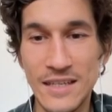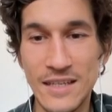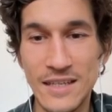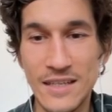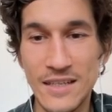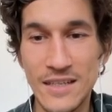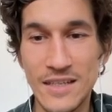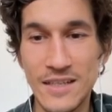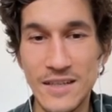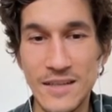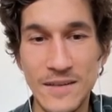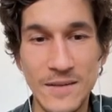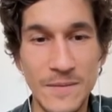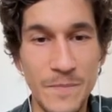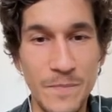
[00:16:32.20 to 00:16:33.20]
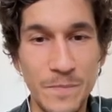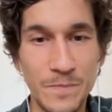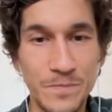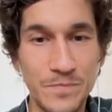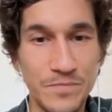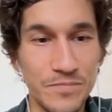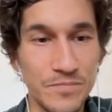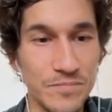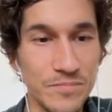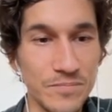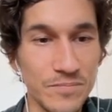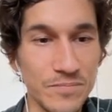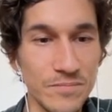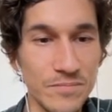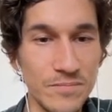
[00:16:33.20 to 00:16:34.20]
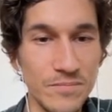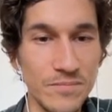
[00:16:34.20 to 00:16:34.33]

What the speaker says: (silence)